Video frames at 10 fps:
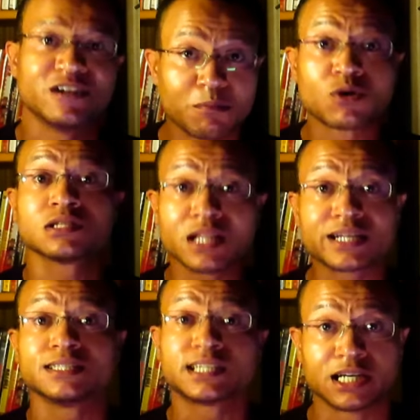and more than
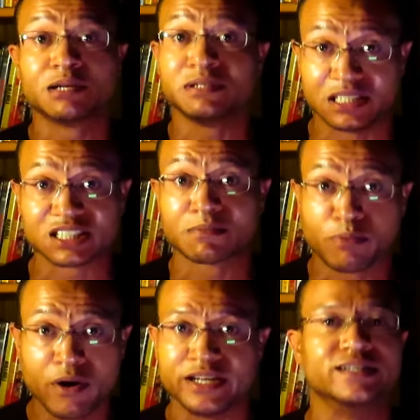likely you're going to be
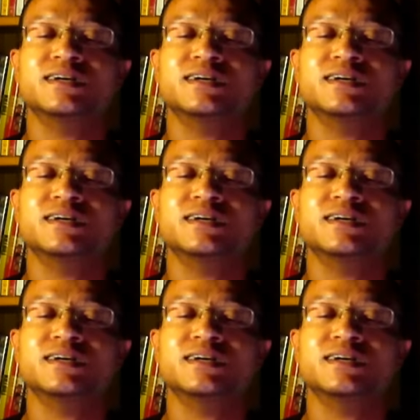disappointed.